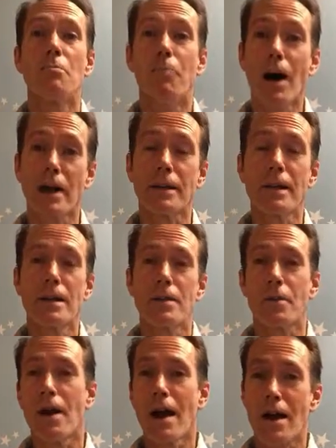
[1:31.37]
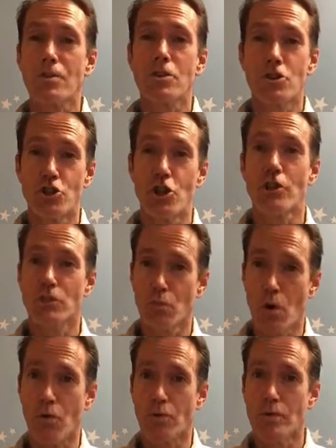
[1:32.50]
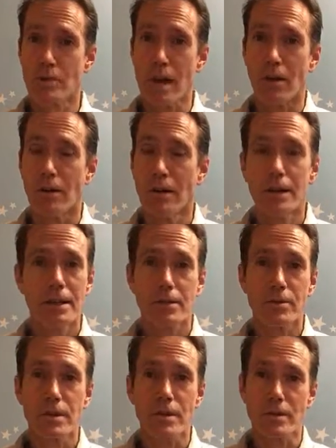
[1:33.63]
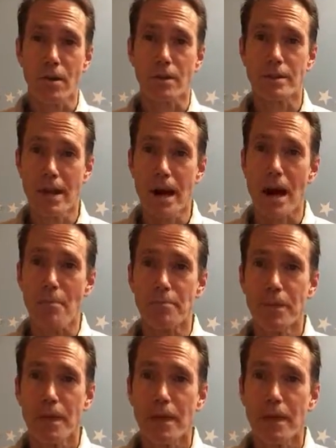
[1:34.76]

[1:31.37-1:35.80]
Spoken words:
but their house just won't sell. You see this all the time.